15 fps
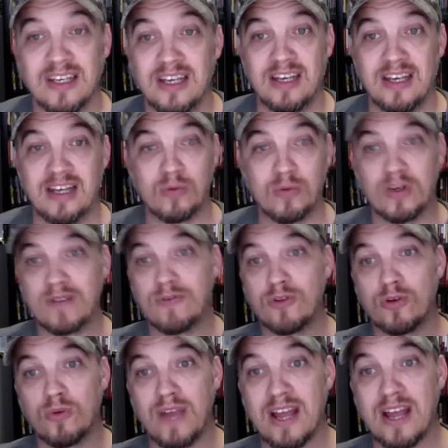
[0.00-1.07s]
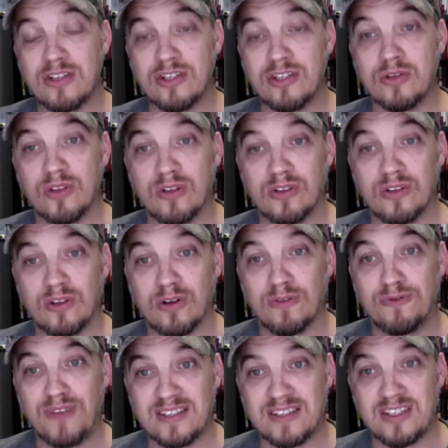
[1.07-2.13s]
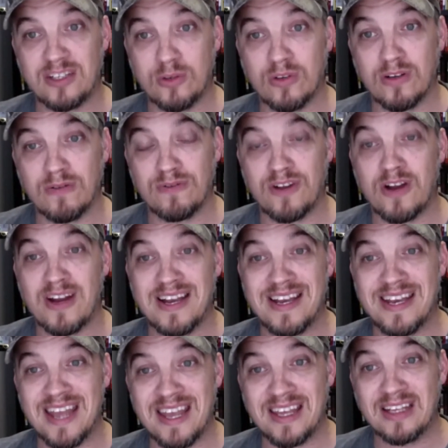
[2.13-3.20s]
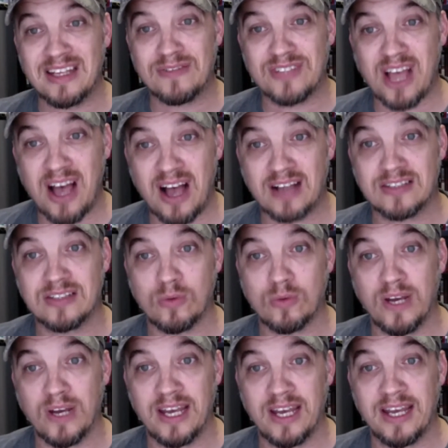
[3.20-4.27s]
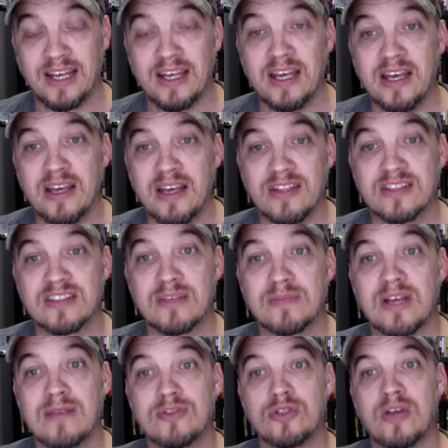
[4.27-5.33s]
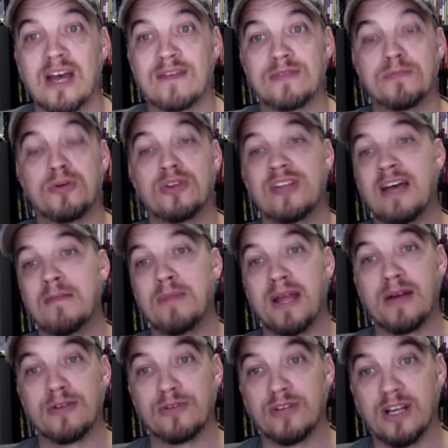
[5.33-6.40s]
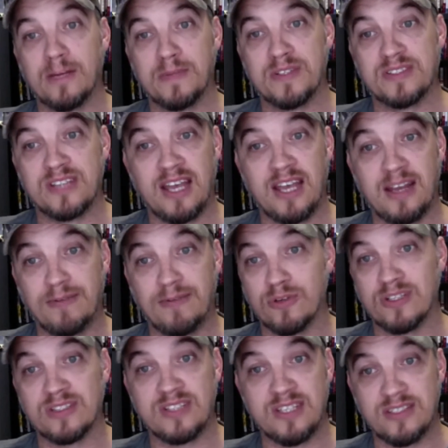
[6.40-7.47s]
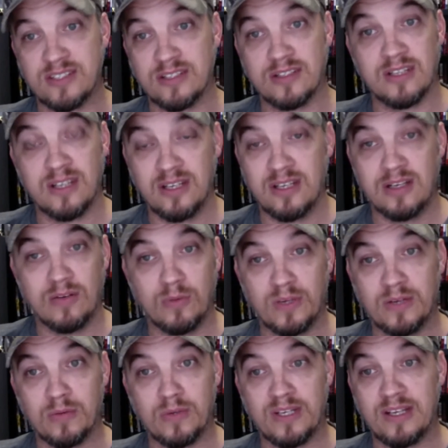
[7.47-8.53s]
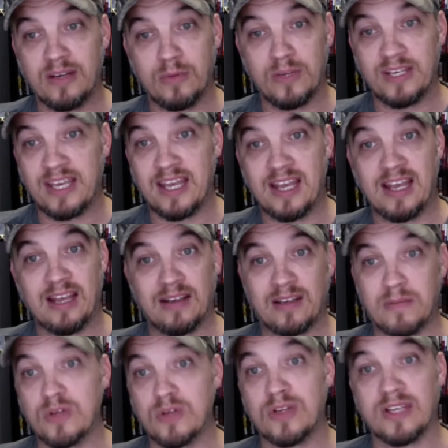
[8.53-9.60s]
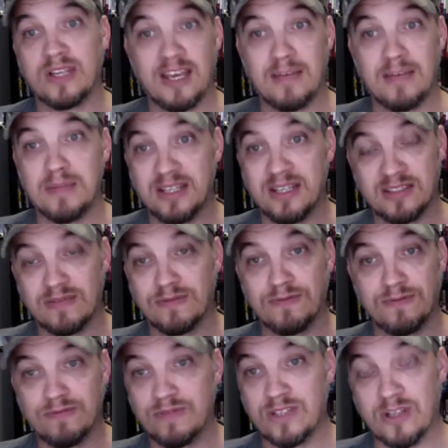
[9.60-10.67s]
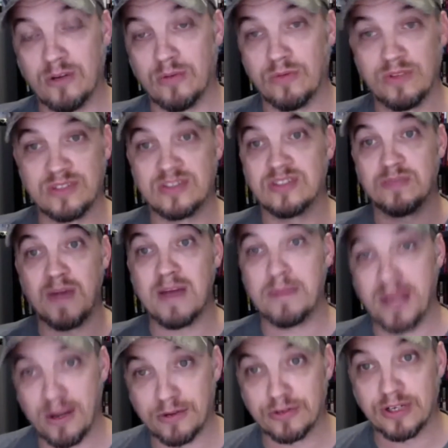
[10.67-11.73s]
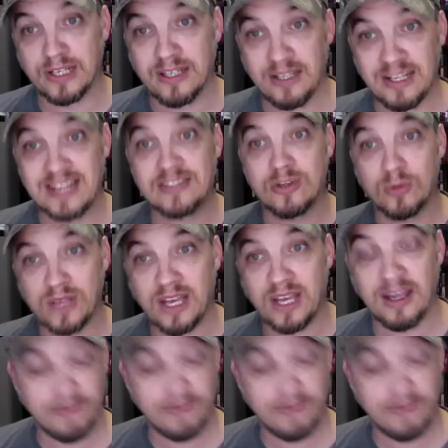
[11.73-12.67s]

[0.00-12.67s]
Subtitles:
and whenever they're around you, they're affecting you in a very negative, toxic way, then sometimes you have to put that boundary up and say, hey, for a season, we can't communicate because of, this is my boundary. And that's okay for